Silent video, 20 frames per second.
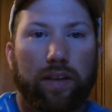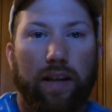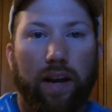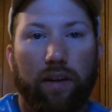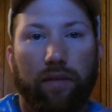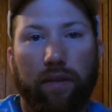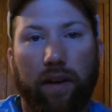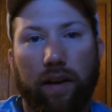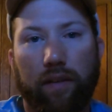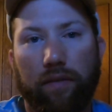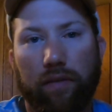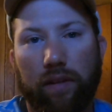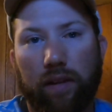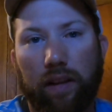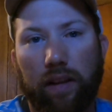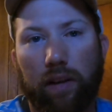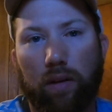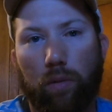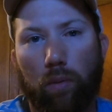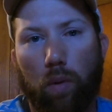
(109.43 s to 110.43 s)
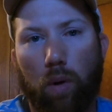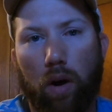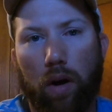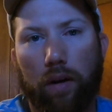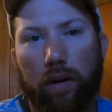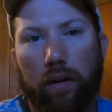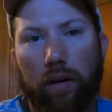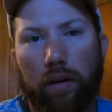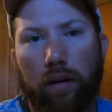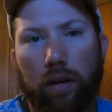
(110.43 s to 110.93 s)
Now, if I have clear
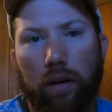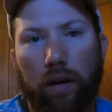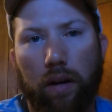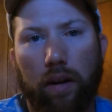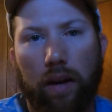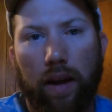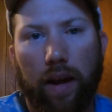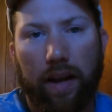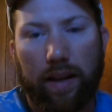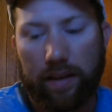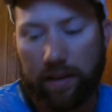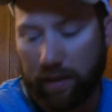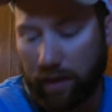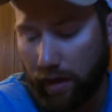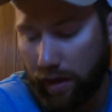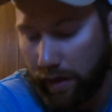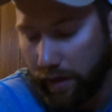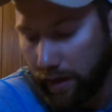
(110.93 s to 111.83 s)
water and sunny